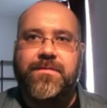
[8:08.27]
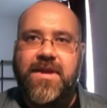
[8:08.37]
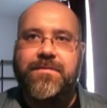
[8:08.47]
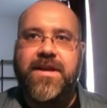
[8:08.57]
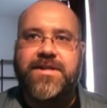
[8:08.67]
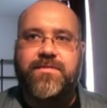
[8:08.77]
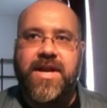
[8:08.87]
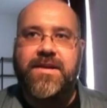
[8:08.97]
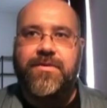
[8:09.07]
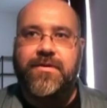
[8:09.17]
It may be
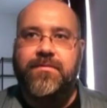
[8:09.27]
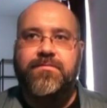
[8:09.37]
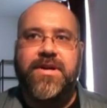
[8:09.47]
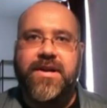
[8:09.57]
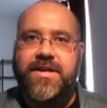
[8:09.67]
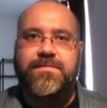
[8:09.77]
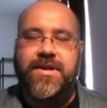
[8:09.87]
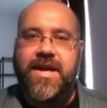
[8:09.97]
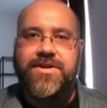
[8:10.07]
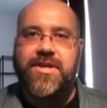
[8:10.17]
explainable, but an
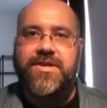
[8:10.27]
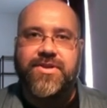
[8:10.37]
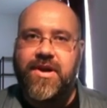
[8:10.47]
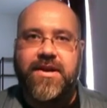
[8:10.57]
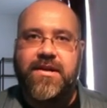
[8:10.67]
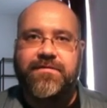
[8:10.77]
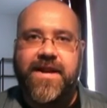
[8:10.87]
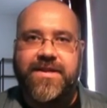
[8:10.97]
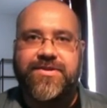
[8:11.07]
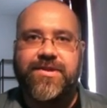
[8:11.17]
explanation is not a
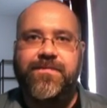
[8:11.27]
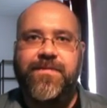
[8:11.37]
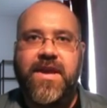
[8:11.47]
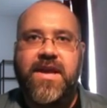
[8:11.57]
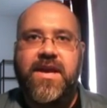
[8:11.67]
defense.